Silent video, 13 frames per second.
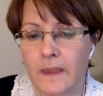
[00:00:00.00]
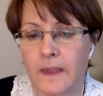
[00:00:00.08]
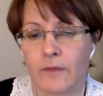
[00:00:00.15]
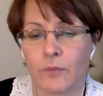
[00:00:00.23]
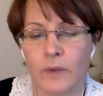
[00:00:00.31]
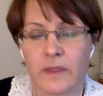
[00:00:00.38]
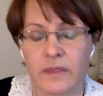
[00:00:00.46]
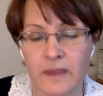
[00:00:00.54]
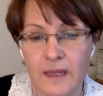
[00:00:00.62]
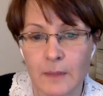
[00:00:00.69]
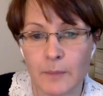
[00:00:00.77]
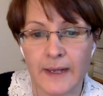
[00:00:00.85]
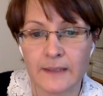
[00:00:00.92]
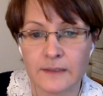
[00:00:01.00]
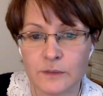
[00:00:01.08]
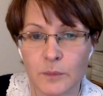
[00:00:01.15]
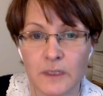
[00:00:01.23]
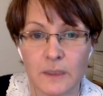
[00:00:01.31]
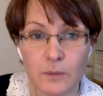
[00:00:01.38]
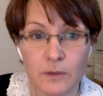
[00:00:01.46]
if we think about
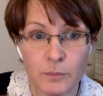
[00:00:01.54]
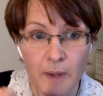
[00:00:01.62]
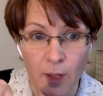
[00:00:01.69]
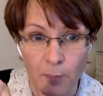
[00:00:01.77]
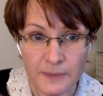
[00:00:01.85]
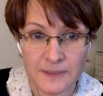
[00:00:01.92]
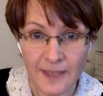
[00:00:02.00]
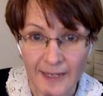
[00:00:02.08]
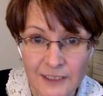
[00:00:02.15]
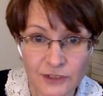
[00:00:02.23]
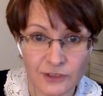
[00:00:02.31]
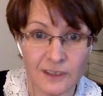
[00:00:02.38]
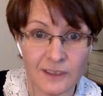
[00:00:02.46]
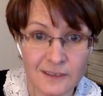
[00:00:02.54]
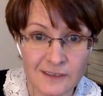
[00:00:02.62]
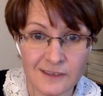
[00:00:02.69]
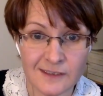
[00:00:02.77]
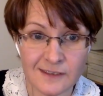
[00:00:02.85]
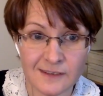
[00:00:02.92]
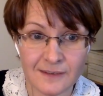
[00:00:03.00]
somebody with
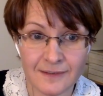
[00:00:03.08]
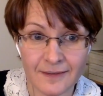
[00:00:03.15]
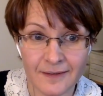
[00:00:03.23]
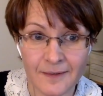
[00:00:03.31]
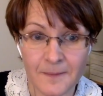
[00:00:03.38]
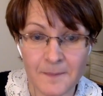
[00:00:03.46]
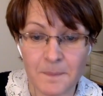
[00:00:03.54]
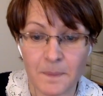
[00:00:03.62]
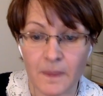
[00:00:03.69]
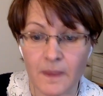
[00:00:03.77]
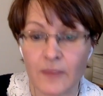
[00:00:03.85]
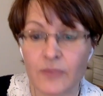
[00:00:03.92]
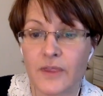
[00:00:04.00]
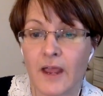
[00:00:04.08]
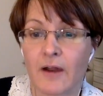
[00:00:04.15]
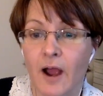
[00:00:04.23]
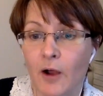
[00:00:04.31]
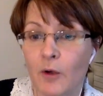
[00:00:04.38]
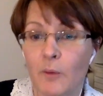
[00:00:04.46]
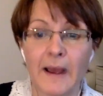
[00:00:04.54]
palpitations, there
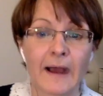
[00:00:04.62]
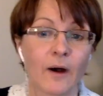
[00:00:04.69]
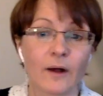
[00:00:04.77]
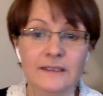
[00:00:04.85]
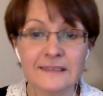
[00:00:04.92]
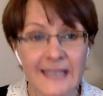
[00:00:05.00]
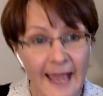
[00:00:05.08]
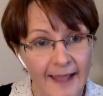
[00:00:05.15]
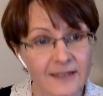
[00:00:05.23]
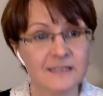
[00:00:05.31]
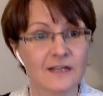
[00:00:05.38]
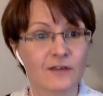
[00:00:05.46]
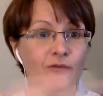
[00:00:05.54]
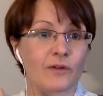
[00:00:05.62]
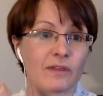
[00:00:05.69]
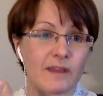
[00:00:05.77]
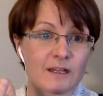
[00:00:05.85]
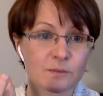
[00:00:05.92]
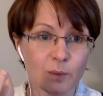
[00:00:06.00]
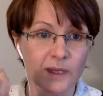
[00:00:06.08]
are about 10 different
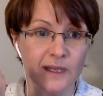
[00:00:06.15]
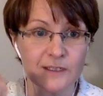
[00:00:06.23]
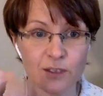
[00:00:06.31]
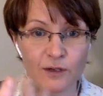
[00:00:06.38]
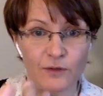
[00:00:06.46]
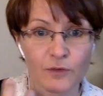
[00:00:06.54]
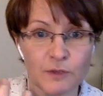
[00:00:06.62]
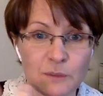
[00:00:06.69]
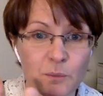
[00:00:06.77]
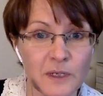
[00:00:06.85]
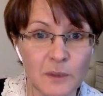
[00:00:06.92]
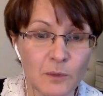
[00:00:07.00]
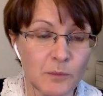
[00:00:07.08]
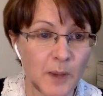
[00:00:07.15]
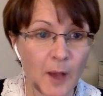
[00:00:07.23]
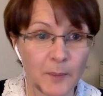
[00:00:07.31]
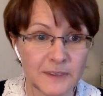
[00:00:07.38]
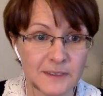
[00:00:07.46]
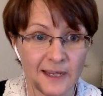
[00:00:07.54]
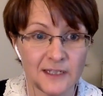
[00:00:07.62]
things we can do for somebody with
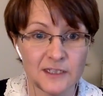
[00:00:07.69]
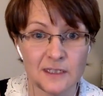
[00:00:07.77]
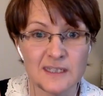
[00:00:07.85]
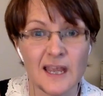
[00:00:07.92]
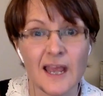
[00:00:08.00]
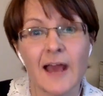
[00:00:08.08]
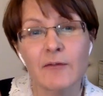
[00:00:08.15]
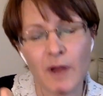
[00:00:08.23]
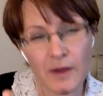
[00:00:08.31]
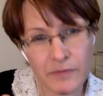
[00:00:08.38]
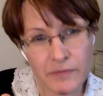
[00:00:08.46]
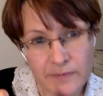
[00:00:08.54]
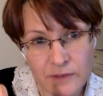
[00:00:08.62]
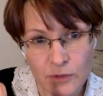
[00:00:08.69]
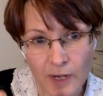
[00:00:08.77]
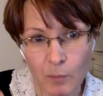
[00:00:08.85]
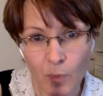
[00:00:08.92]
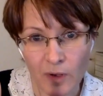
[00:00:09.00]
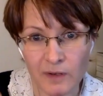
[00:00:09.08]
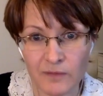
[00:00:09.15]
palpitations. And rather than try
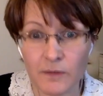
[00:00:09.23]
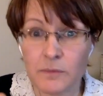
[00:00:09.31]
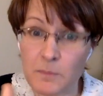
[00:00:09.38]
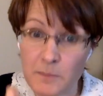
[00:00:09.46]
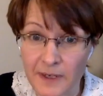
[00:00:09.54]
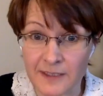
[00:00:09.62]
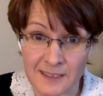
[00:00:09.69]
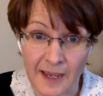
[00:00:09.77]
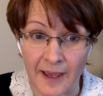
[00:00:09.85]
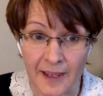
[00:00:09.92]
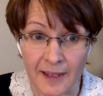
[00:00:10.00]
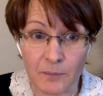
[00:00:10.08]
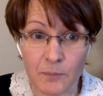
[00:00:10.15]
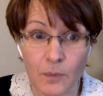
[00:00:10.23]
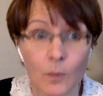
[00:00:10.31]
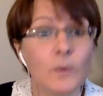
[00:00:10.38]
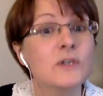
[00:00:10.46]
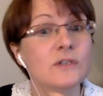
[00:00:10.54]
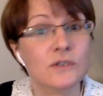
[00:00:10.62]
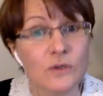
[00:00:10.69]
one of them at a time,
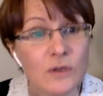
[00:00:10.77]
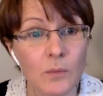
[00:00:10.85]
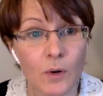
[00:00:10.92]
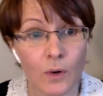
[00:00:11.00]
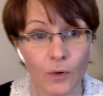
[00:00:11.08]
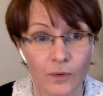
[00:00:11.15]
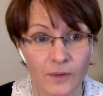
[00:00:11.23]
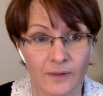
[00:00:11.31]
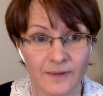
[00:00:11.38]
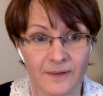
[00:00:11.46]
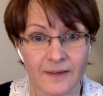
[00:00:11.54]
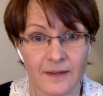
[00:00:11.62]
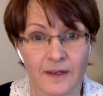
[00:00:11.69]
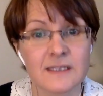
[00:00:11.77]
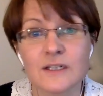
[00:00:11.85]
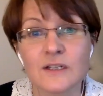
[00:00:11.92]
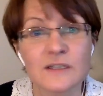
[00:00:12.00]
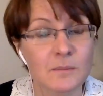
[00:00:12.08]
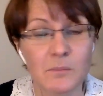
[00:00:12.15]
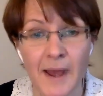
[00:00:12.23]
we just do them all, because it
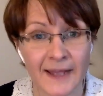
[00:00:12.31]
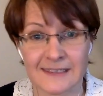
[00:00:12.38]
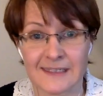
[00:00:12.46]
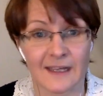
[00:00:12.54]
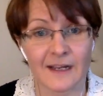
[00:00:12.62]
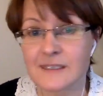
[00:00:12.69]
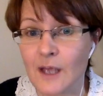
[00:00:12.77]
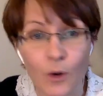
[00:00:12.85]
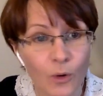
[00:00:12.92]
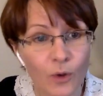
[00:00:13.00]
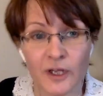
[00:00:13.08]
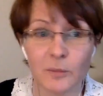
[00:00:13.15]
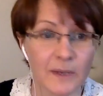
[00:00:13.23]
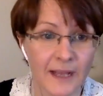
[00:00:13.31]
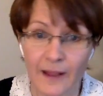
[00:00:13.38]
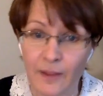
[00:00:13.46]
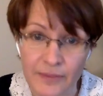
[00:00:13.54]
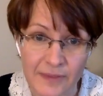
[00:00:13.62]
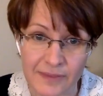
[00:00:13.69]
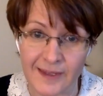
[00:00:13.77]
doesn't matter, because they're all going to be
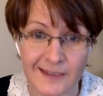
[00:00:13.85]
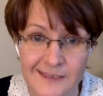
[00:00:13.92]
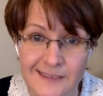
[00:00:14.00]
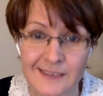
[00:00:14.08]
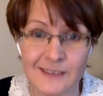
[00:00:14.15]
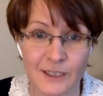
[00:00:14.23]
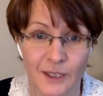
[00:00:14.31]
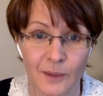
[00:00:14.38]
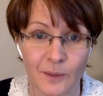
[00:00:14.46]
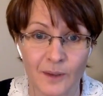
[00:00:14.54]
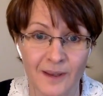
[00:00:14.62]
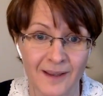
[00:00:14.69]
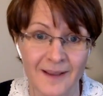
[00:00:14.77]
healthy things to do.